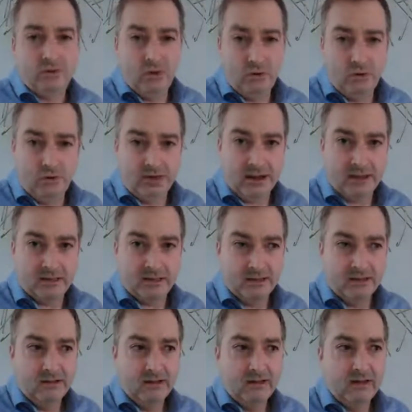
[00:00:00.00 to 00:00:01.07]
do that
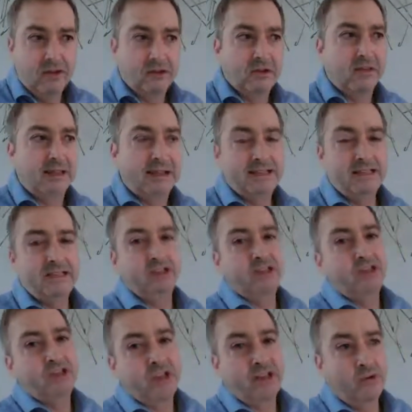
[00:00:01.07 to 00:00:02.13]
unless it's a
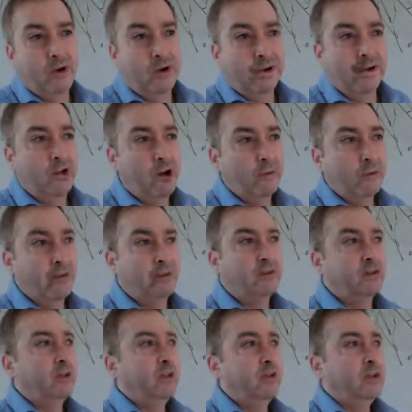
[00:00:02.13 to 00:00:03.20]
genuine
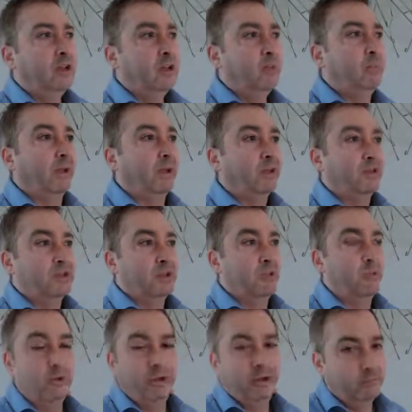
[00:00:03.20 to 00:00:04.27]
comment, because
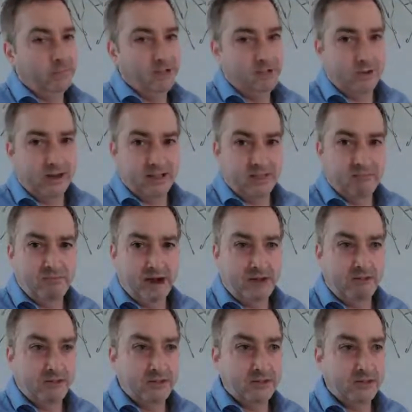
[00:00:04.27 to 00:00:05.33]
it will be
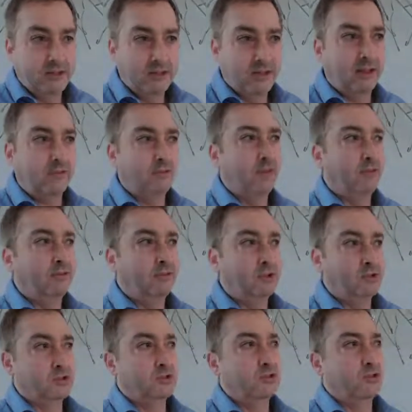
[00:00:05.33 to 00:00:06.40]
transparent if
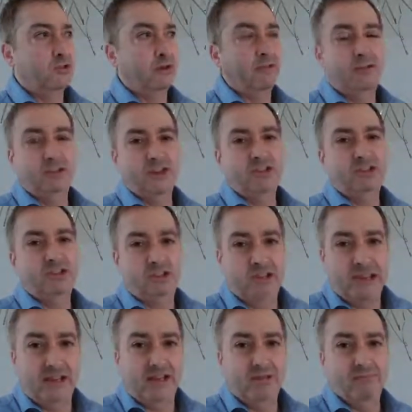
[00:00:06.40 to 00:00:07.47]
you're just doing it for the
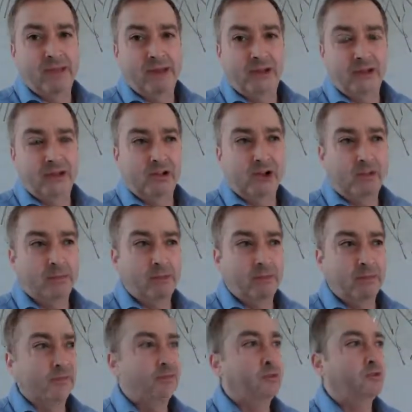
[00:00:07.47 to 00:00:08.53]
sake of making a
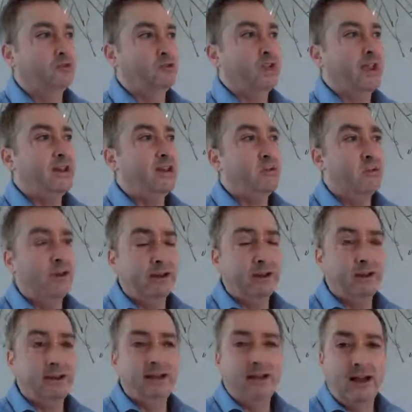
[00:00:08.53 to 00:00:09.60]
comment. But if you
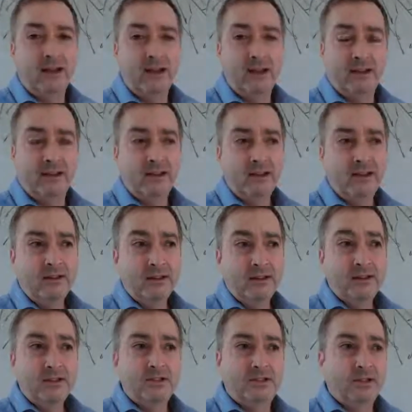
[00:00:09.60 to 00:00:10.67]
genuinely like
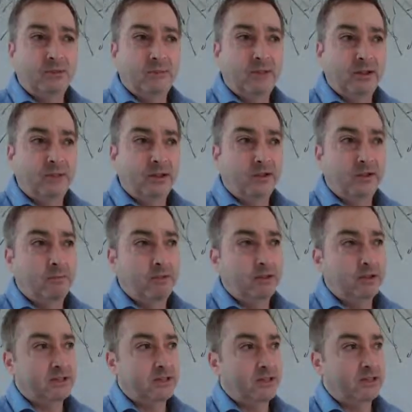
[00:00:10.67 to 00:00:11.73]
something the other
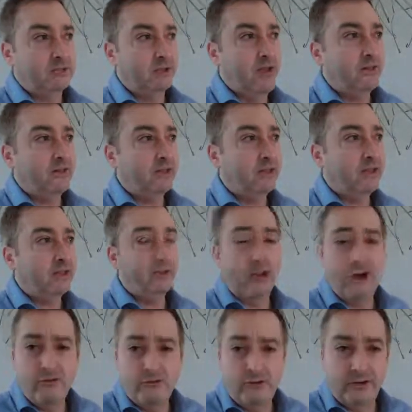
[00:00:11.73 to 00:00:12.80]
person is wearing, then
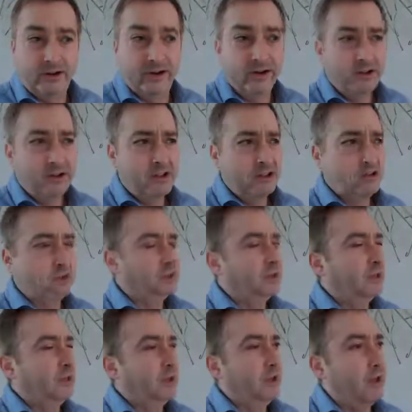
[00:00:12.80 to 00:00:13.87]
go for it. Just
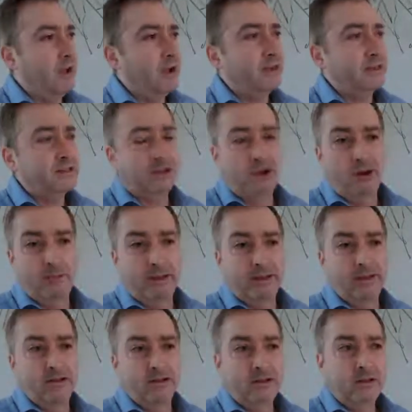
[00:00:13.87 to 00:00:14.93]
a light
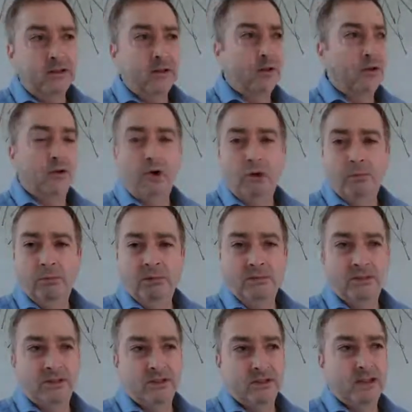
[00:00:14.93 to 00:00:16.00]
comment or
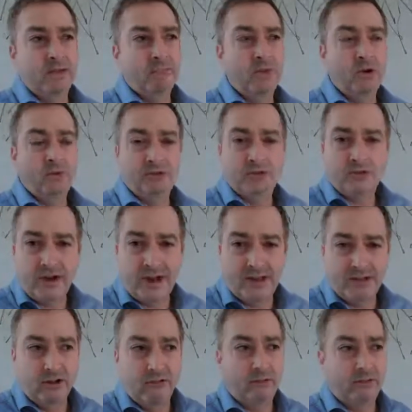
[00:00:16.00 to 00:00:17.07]
compliment and then move
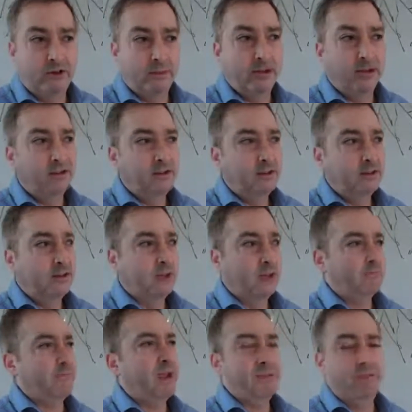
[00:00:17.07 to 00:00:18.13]
straight on from it.
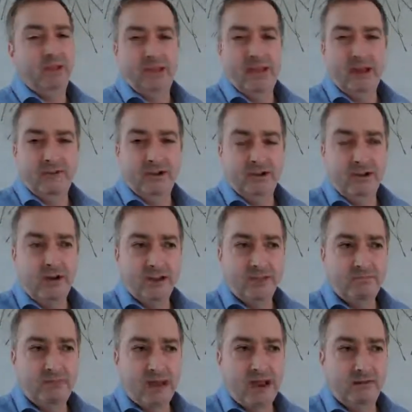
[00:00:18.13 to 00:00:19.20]
Maybe they have a
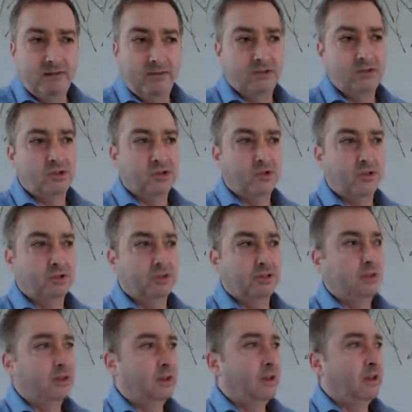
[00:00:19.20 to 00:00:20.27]
nice pair of shoes
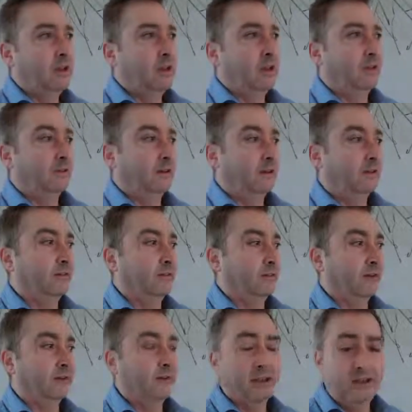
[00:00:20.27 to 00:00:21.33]

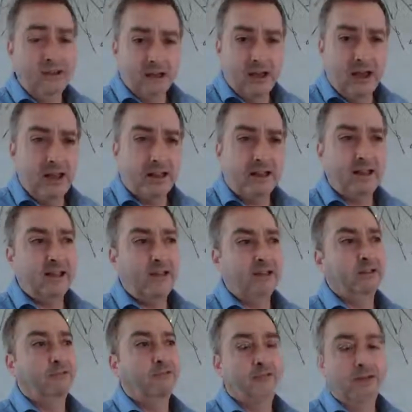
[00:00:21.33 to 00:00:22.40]
and you like it
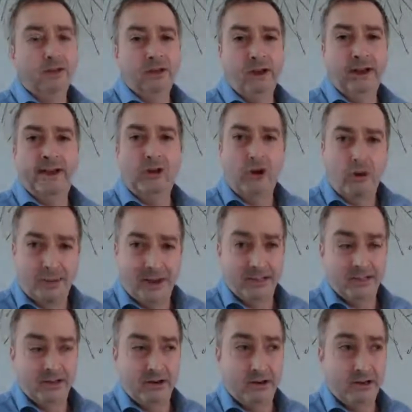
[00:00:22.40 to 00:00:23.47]
and you feel like
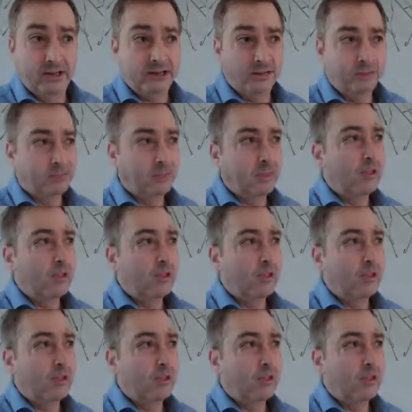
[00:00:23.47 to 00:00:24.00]
commenting on it.